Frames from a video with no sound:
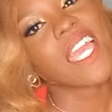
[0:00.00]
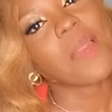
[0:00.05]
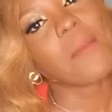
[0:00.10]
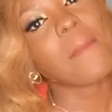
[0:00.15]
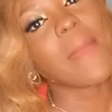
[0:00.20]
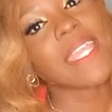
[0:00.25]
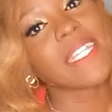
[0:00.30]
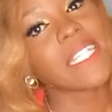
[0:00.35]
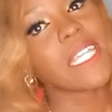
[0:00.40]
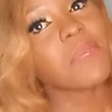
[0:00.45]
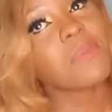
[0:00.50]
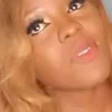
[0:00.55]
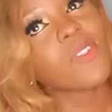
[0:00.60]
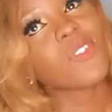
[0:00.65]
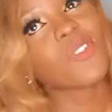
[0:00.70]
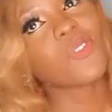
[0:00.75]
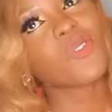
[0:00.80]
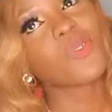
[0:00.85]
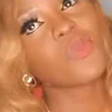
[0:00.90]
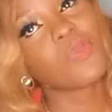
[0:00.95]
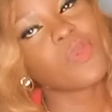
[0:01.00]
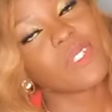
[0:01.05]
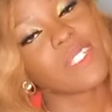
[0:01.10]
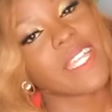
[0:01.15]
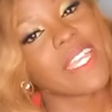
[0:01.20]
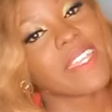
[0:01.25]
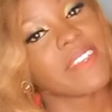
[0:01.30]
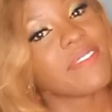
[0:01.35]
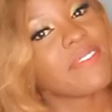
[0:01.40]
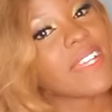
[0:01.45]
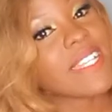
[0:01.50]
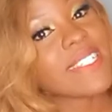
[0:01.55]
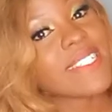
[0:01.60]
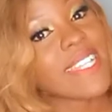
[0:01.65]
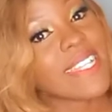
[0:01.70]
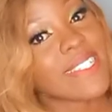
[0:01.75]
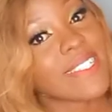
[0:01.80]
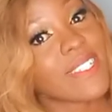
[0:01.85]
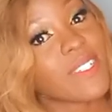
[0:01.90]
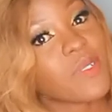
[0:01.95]
My name is Tubolayefa
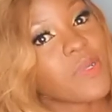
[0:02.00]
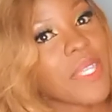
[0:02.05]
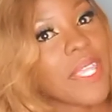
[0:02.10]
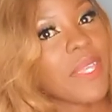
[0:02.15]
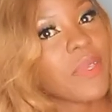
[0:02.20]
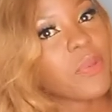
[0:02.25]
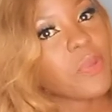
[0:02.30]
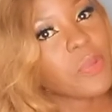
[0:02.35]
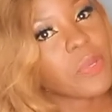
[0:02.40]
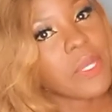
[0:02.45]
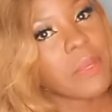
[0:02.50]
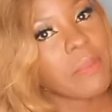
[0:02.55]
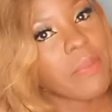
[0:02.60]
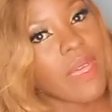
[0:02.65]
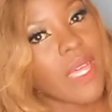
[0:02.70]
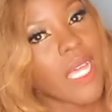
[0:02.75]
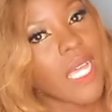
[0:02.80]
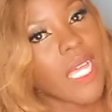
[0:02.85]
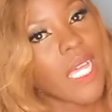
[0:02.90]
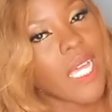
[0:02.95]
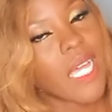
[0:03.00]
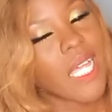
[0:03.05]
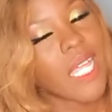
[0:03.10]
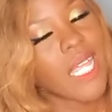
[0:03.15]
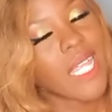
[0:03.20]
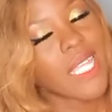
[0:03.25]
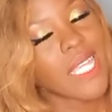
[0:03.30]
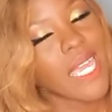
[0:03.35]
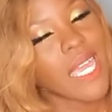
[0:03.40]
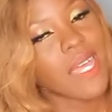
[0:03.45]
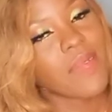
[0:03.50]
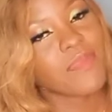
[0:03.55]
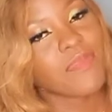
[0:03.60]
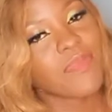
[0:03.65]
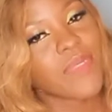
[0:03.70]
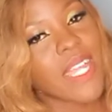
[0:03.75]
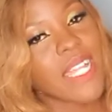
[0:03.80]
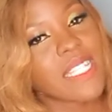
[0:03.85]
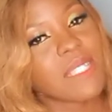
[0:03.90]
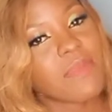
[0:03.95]
Daniel Igunima. Yeah,
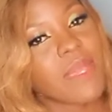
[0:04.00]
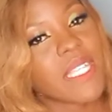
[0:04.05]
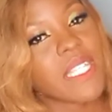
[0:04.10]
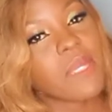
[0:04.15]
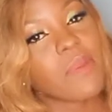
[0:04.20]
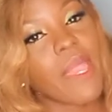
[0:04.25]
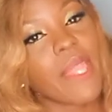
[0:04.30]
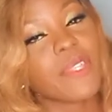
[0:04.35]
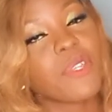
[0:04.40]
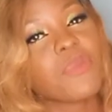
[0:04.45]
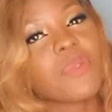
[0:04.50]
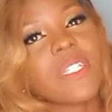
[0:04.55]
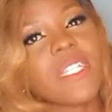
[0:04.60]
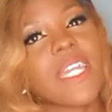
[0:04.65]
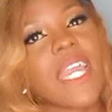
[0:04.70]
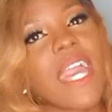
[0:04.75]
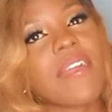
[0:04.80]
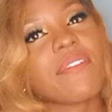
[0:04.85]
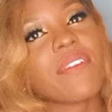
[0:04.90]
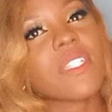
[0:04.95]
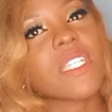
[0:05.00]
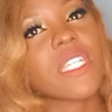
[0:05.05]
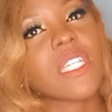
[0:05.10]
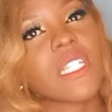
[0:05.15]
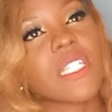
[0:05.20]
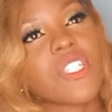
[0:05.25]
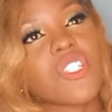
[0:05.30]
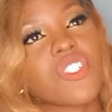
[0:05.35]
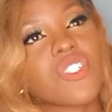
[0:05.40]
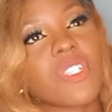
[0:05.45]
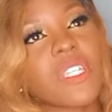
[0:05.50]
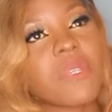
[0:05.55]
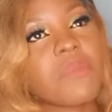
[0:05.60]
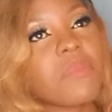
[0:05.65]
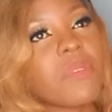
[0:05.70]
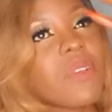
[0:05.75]
that's my name. I don't really have an English name